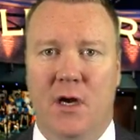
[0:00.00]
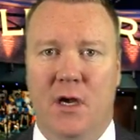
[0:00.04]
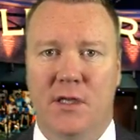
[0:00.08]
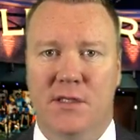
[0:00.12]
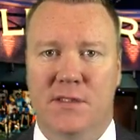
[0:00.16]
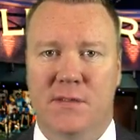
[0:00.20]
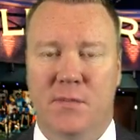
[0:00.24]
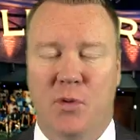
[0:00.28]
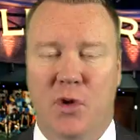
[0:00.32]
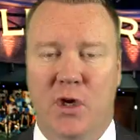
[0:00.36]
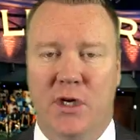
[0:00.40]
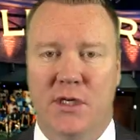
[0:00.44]
all
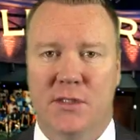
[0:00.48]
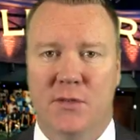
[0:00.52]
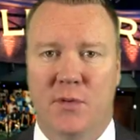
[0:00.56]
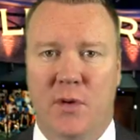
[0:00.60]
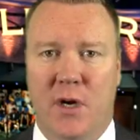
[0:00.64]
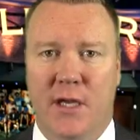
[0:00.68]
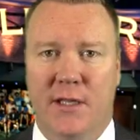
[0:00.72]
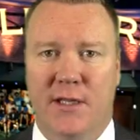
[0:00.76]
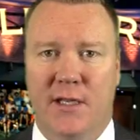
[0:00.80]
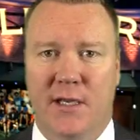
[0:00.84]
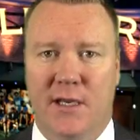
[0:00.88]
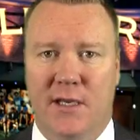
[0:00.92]
sports
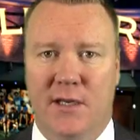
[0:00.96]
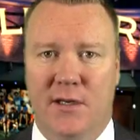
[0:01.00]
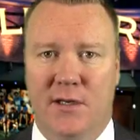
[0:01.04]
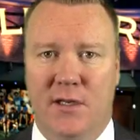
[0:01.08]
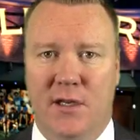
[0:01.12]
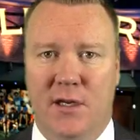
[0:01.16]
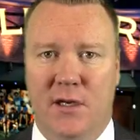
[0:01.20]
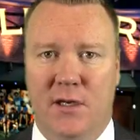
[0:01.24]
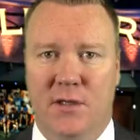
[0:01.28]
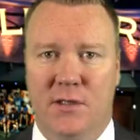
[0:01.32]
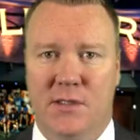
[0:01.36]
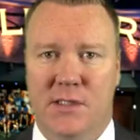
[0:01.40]
run that
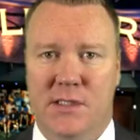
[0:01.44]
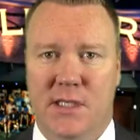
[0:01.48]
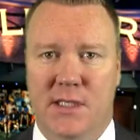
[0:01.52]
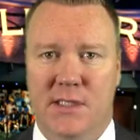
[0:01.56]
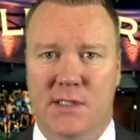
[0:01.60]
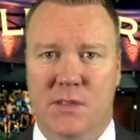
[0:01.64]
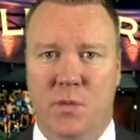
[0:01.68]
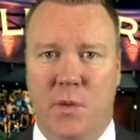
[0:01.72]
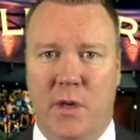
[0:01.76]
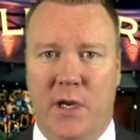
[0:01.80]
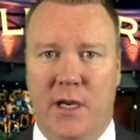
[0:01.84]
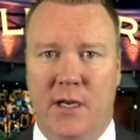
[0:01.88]
continues
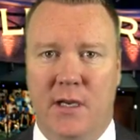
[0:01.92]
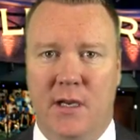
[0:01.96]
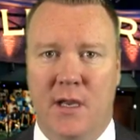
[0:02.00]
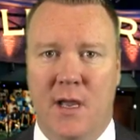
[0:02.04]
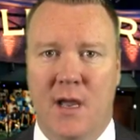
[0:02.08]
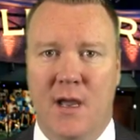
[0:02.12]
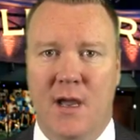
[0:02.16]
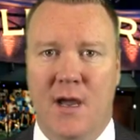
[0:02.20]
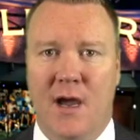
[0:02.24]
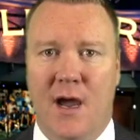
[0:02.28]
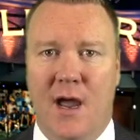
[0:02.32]
this week.